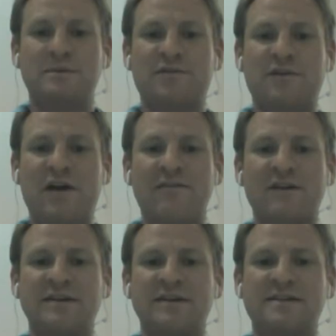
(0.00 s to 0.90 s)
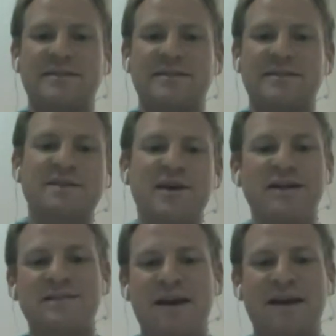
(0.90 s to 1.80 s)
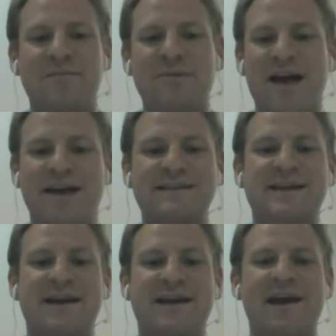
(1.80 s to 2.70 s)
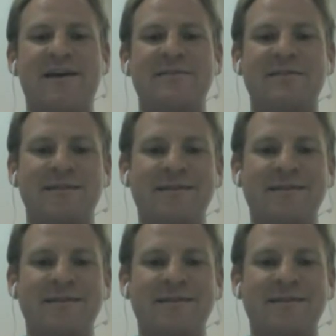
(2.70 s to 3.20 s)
much for having us. This was awesome. I had a blast hanging out.